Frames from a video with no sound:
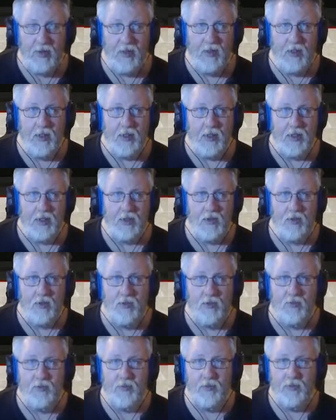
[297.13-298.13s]
So,
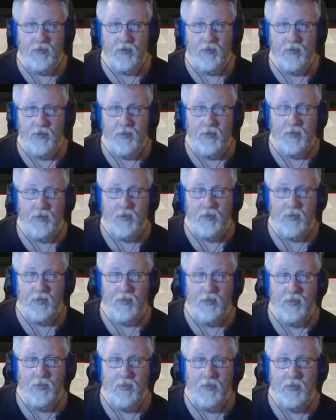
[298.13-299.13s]

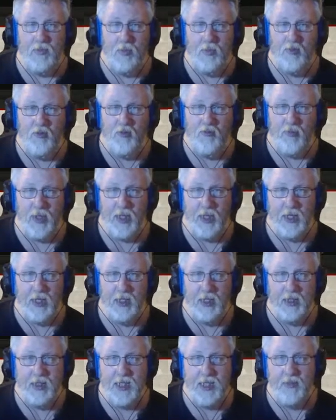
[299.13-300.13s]
Wolfpack at
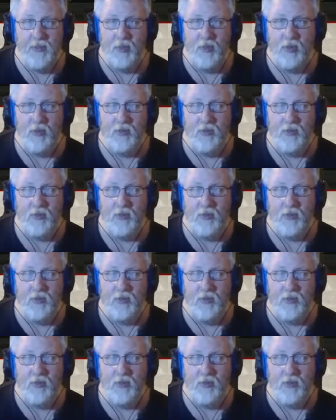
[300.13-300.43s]
the table.